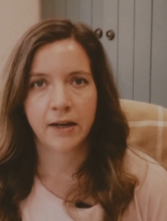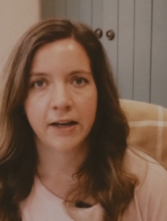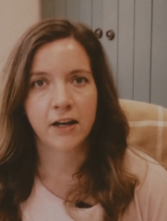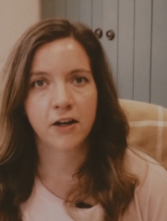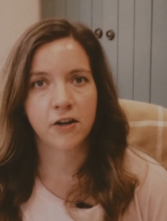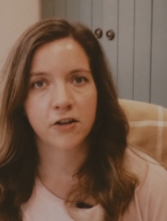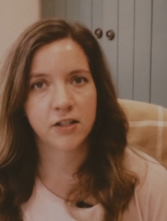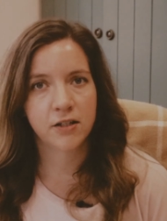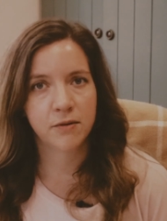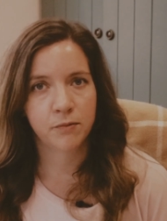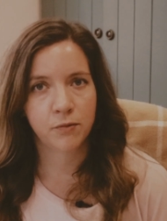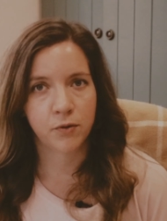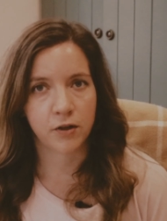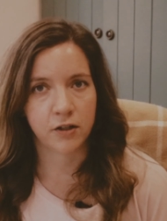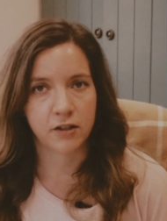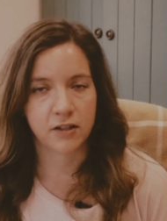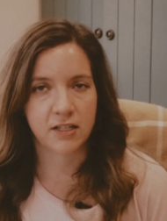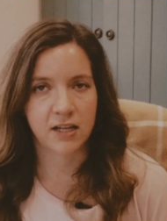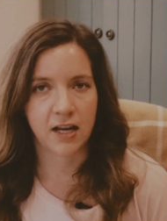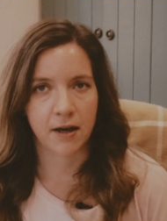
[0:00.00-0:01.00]
Here's an
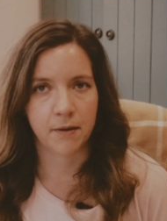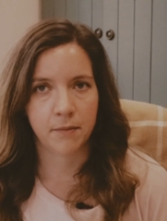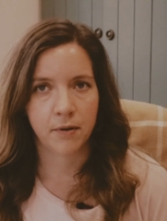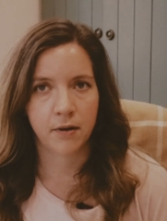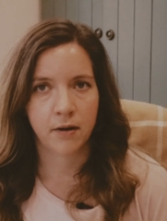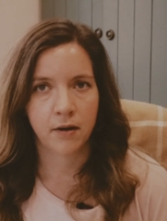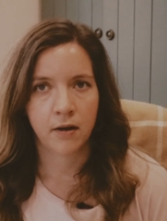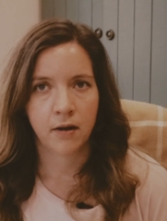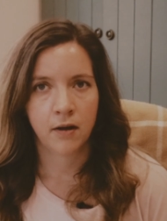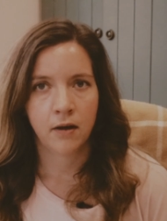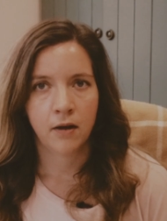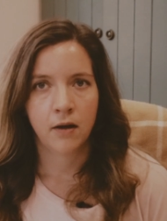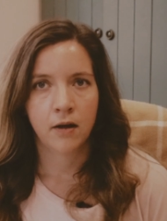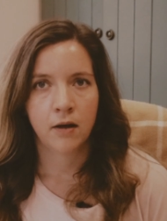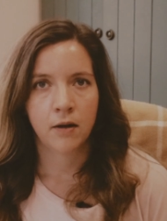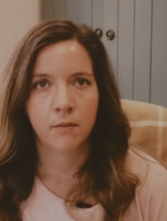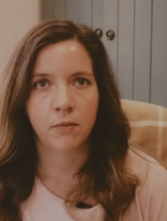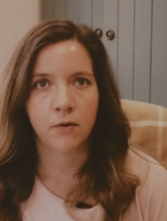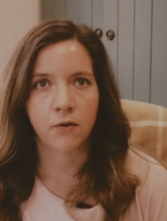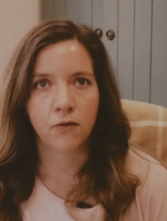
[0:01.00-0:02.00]
important tip.
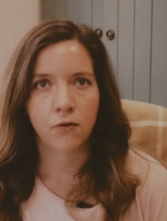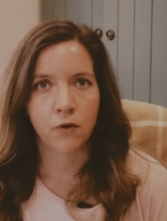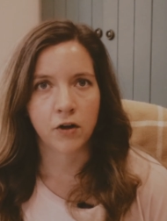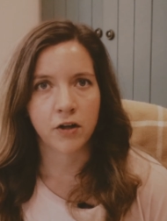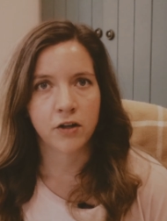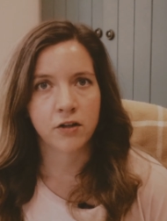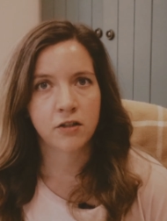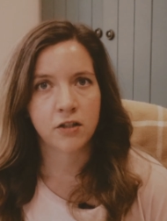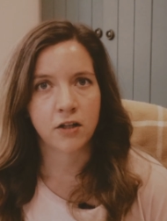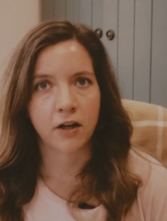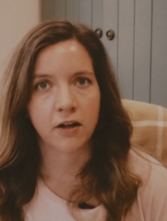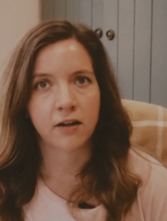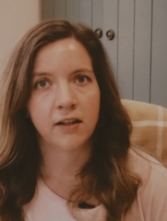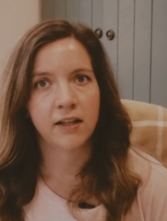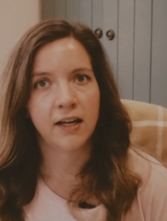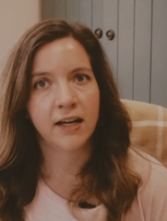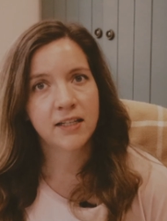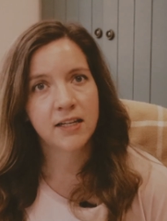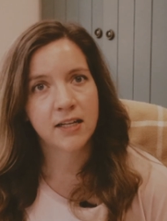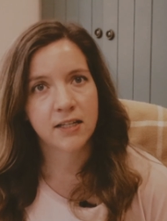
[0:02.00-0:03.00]
Before you start
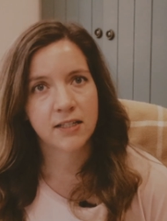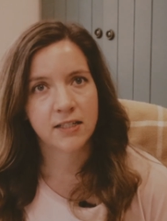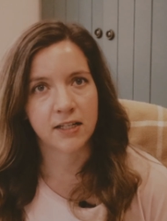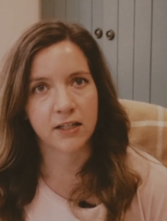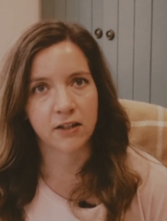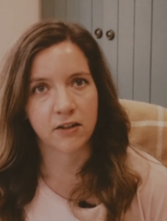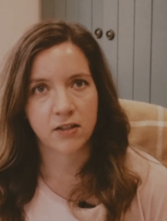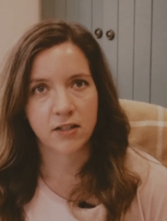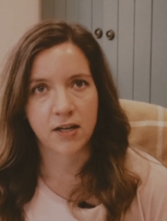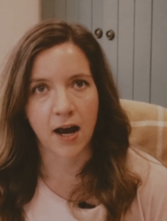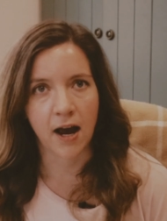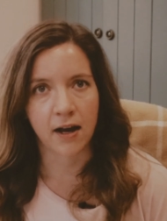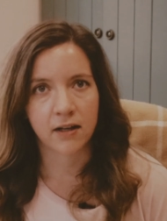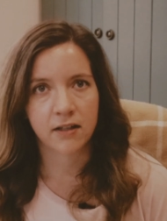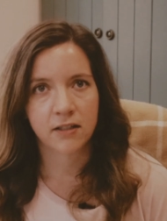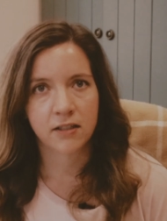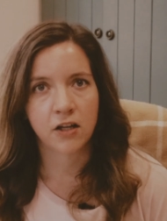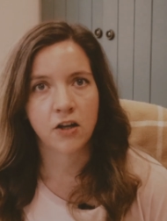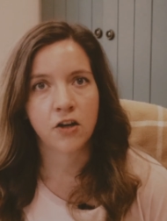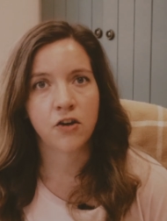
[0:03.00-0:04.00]
collecting sales
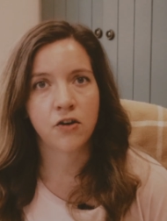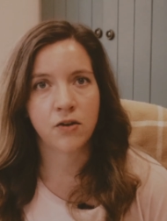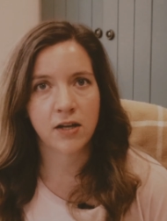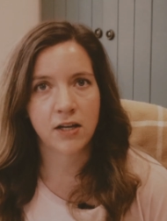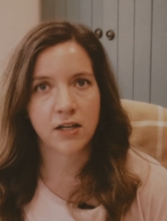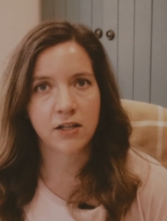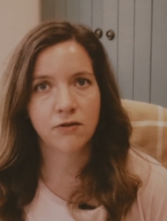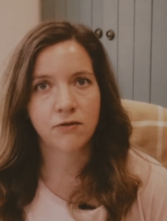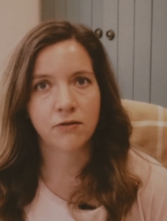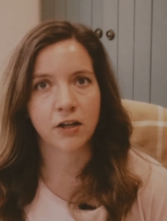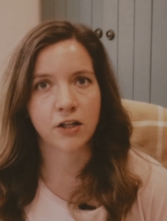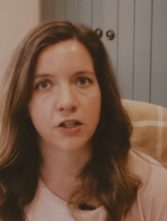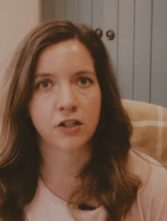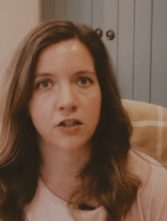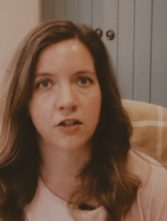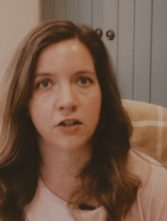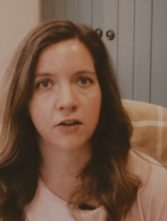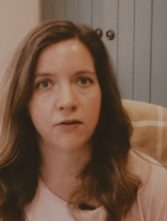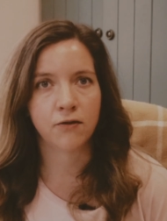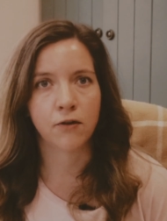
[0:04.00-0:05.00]
tax, you need to
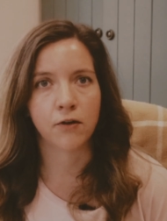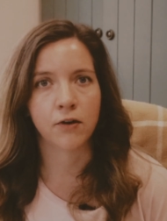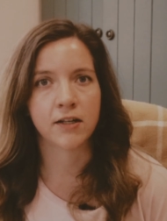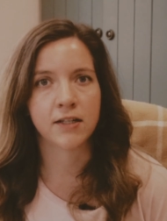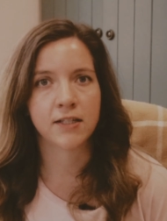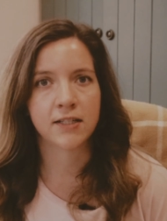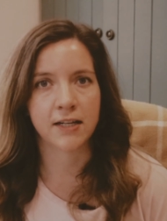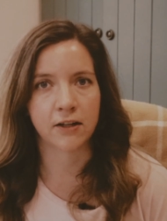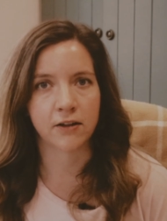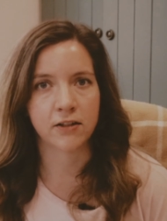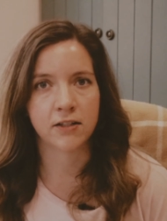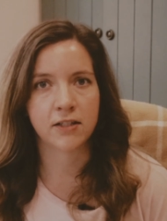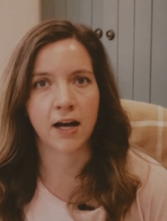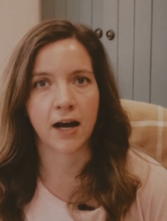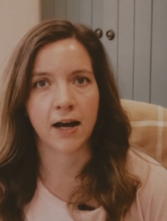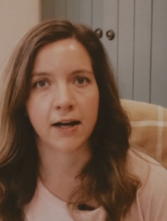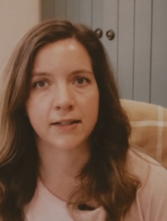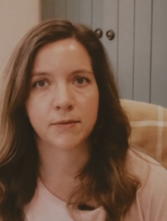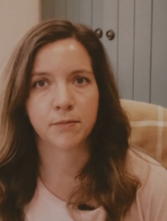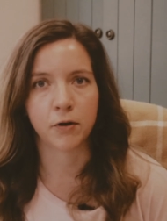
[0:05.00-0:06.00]
register for a sales
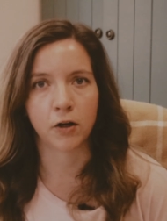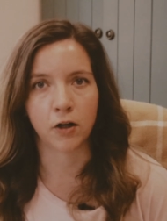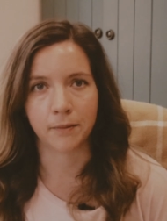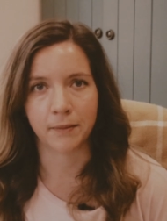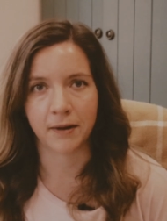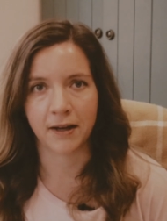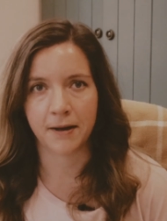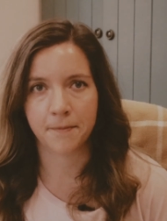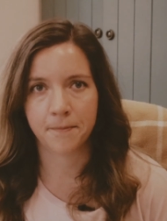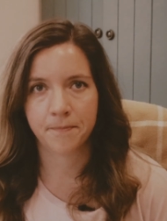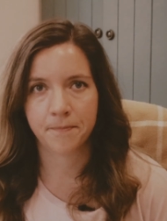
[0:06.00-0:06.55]
tax permit.